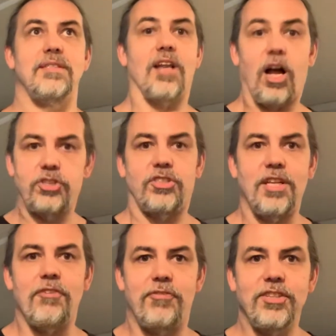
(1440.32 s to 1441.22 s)
not just
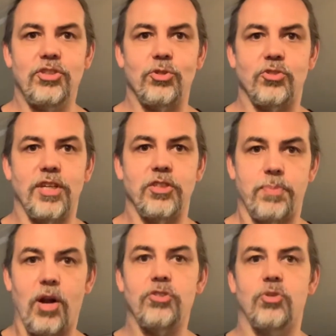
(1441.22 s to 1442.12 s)
in the physical sense,
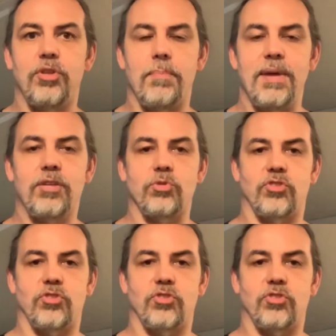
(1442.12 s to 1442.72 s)
but also in the mental